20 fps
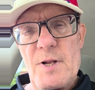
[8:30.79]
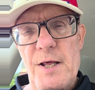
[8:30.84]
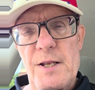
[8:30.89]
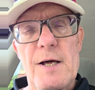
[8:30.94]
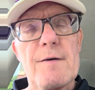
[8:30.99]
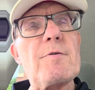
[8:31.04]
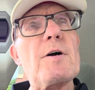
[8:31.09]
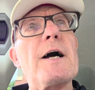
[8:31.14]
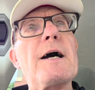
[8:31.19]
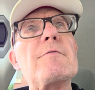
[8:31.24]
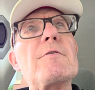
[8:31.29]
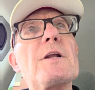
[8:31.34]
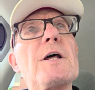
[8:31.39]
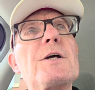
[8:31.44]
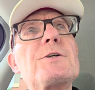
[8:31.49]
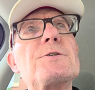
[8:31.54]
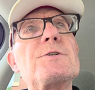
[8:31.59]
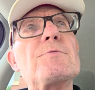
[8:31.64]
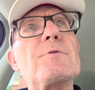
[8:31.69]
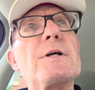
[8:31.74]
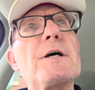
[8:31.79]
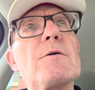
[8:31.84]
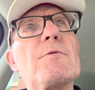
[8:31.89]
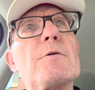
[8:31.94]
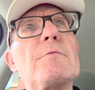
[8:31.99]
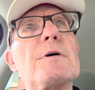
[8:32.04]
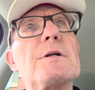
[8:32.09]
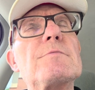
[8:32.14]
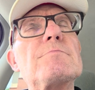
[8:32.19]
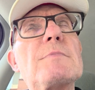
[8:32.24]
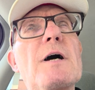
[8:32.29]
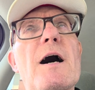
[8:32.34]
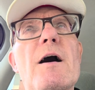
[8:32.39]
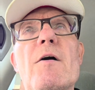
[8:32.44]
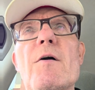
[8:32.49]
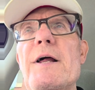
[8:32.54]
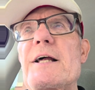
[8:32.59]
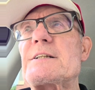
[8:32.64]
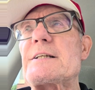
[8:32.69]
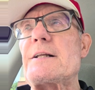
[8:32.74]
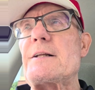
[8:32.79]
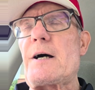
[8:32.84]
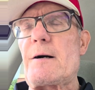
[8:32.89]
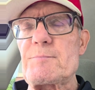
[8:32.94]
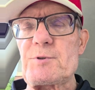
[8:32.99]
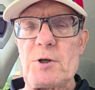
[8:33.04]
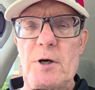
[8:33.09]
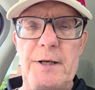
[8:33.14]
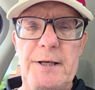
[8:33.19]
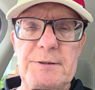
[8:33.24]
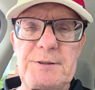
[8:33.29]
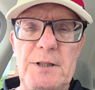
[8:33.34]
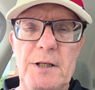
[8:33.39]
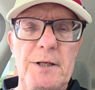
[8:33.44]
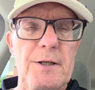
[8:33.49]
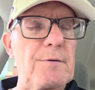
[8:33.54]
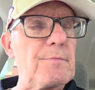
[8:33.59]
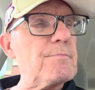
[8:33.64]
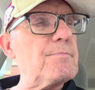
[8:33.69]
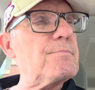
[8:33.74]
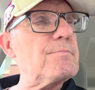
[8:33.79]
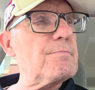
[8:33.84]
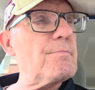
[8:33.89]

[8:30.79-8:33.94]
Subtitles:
I never had relations with that woman. Oh, I'm sorry, that's Clinton.